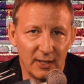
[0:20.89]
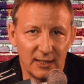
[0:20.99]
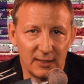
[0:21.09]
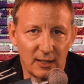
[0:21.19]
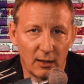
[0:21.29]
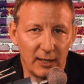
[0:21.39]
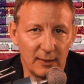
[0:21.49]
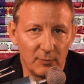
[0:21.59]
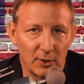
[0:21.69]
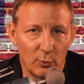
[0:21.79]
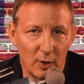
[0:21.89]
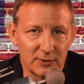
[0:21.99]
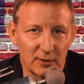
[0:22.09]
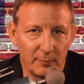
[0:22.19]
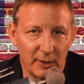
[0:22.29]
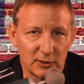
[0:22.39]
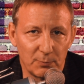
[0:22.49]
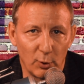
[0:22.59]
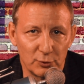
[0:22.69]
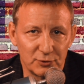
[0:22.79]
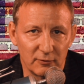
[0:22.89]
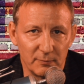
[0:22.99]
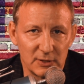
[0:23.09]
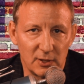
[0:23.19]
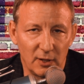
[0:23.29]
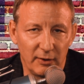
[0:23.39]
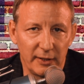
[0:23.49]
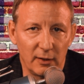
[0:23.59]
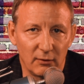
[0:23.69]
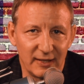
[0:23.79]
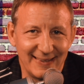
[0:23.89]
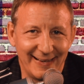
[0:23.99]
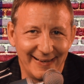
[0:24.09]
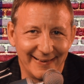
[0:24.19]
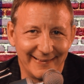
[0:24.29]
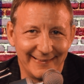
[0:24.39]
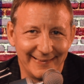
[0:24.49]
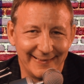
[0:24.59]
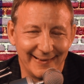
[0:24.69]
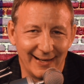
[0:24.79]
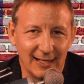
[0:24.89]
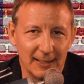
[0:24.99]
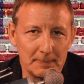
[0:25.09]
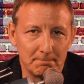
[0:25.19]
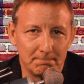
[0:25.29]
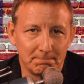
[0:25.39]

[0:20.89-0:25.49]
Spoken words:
They claim there was some explosive material in there, but